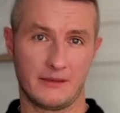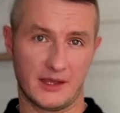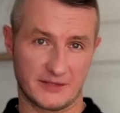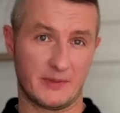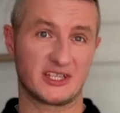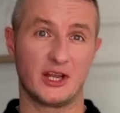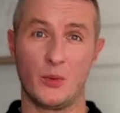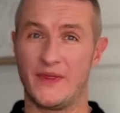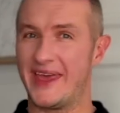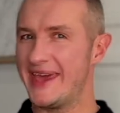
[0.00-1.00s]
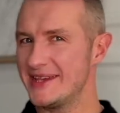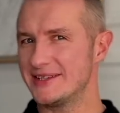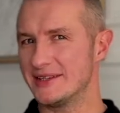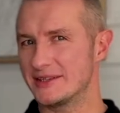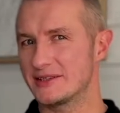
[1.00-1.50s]
especially with the
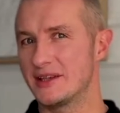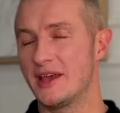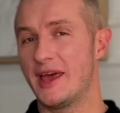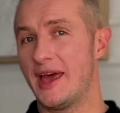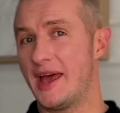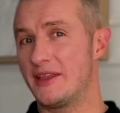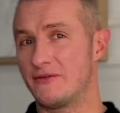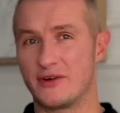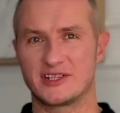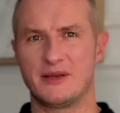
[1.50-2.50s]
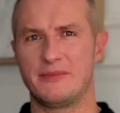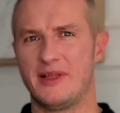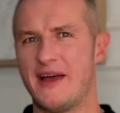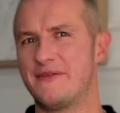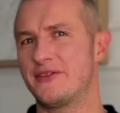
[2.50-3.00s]
E-Sys, and for example,
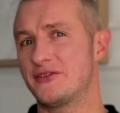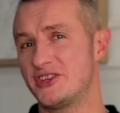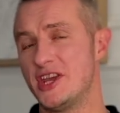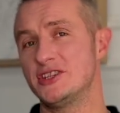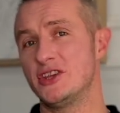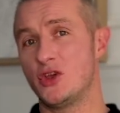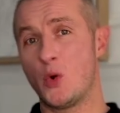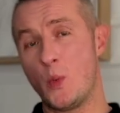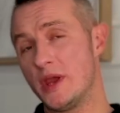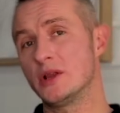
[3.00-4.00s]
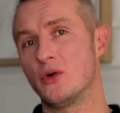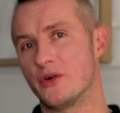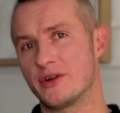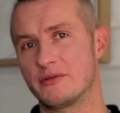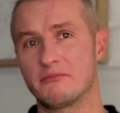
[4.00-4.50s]
after changing your vehicle
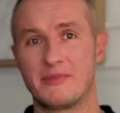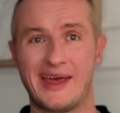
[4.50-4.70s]
order,